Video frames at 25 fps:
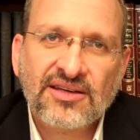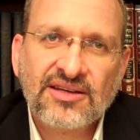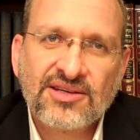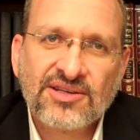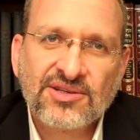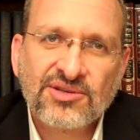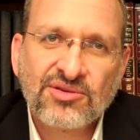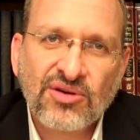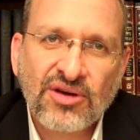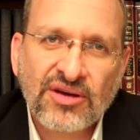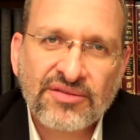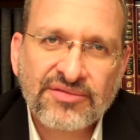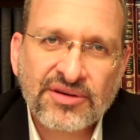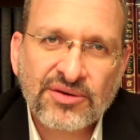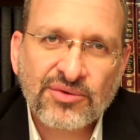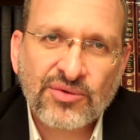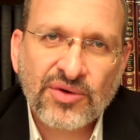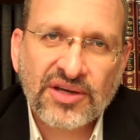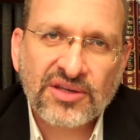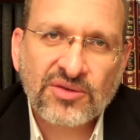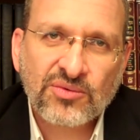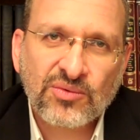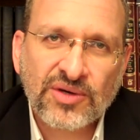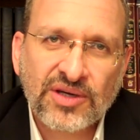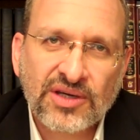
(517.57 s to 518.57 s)
So have a
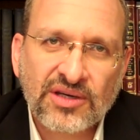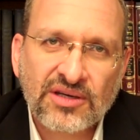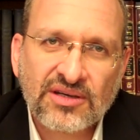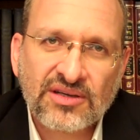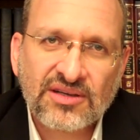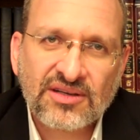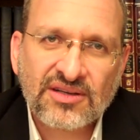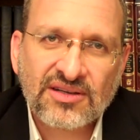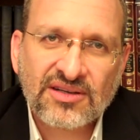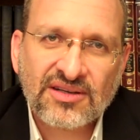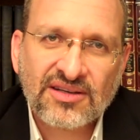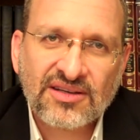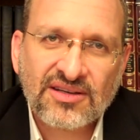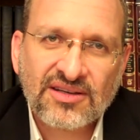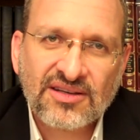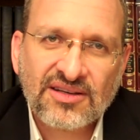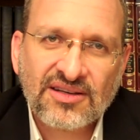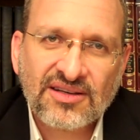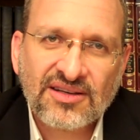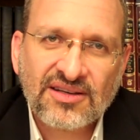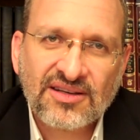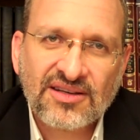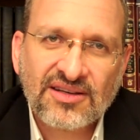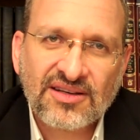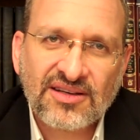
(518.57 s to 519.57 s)
great week,
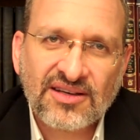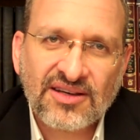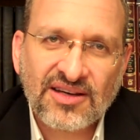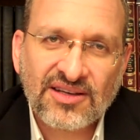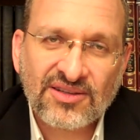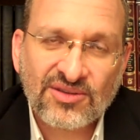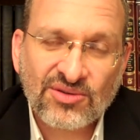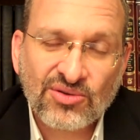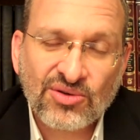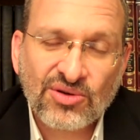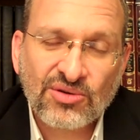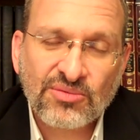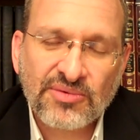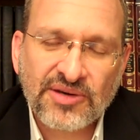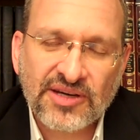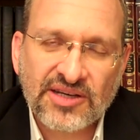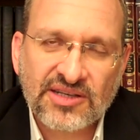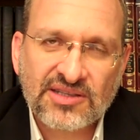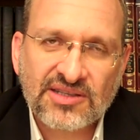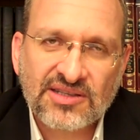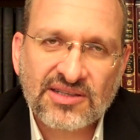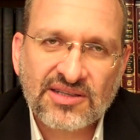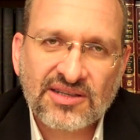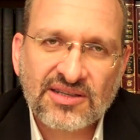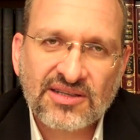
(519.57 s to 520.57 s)
and do your
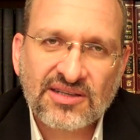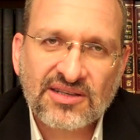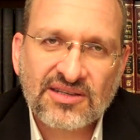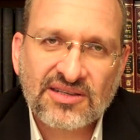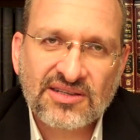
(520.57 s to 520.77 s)
best.